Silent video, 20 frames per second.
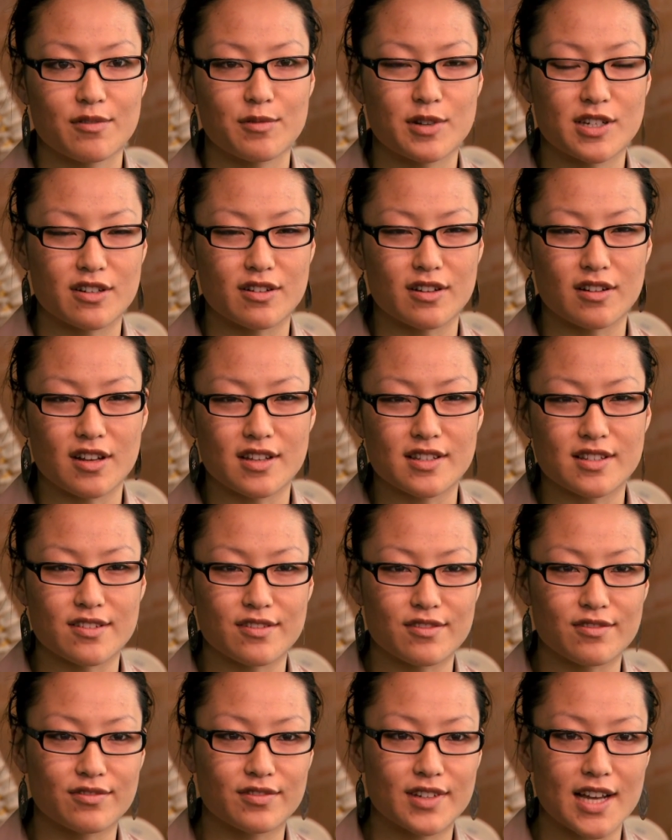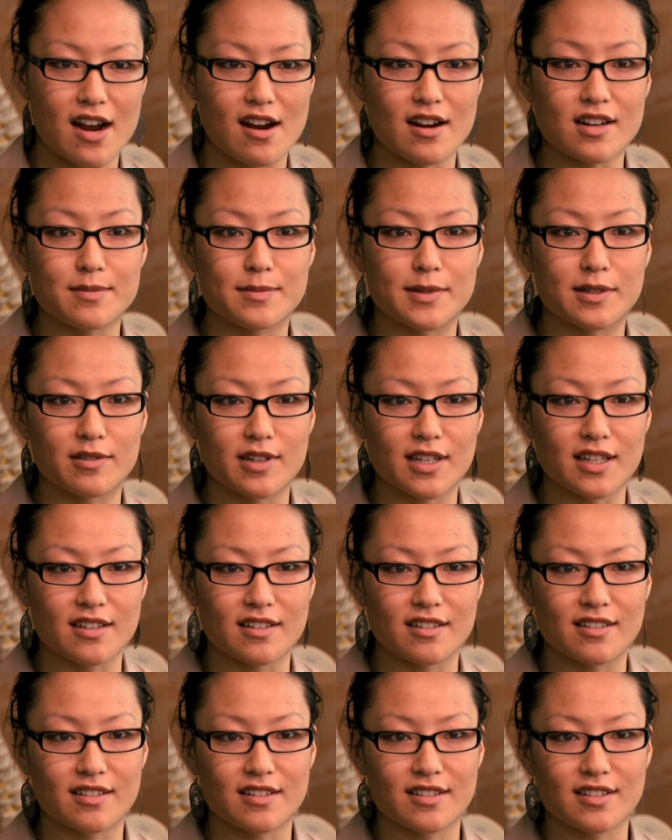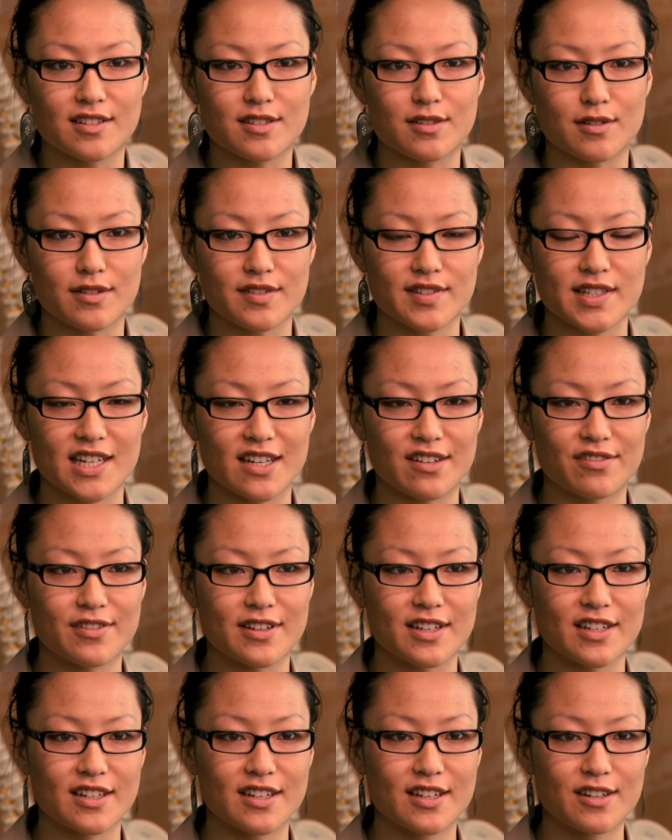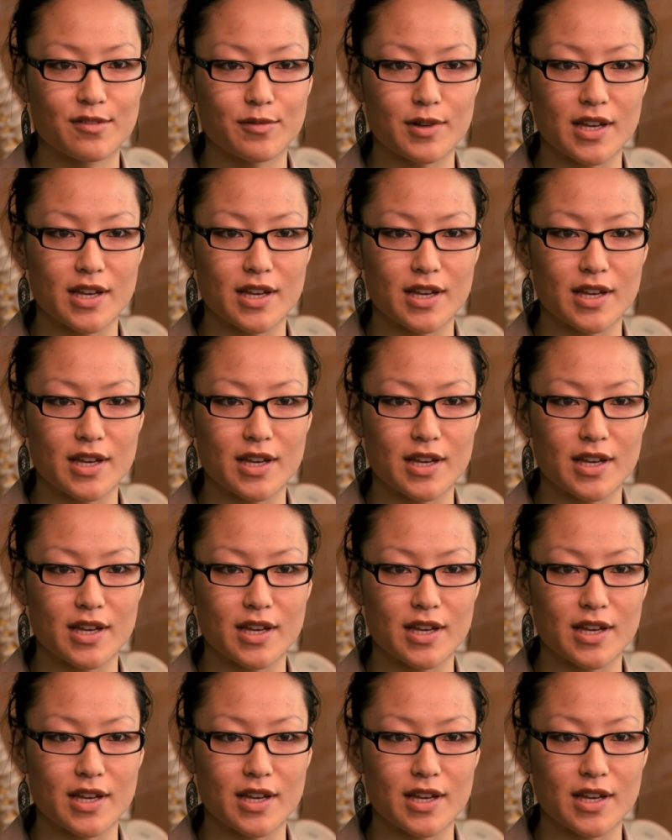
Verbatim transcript: we do lots of character building sort of stuff and